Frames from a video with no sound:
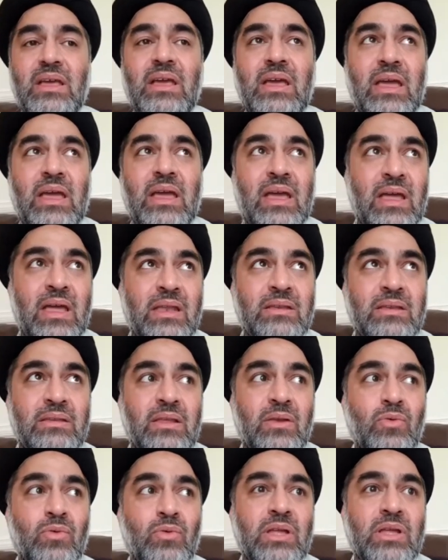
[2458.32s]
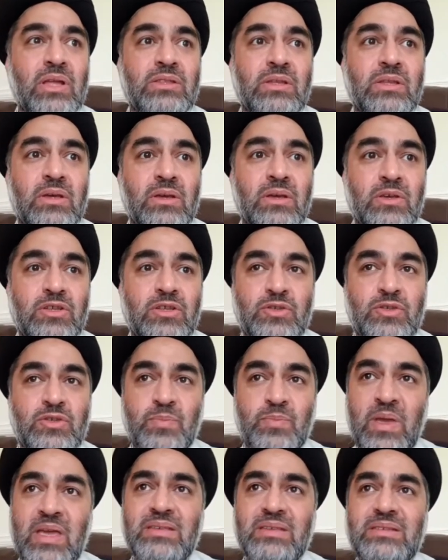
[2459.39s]
and they look at the
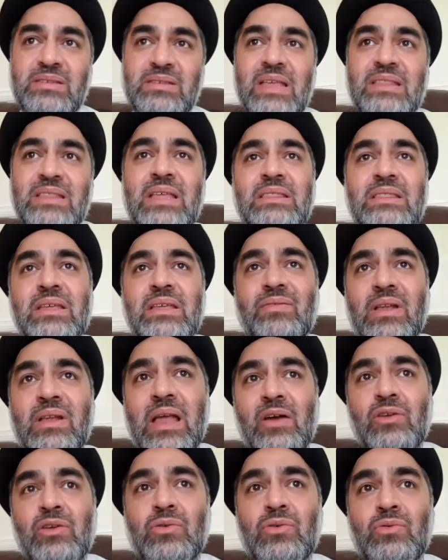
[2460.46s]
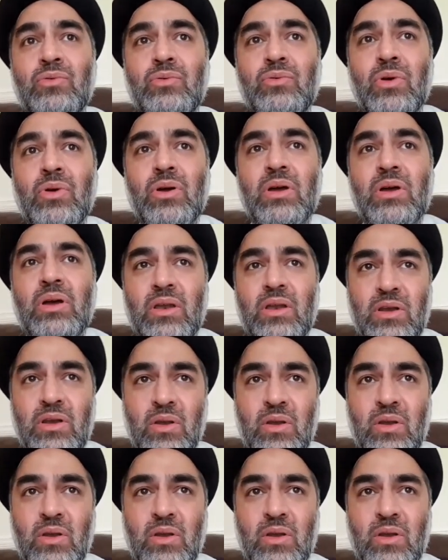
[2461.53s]
space, and then they will allow you a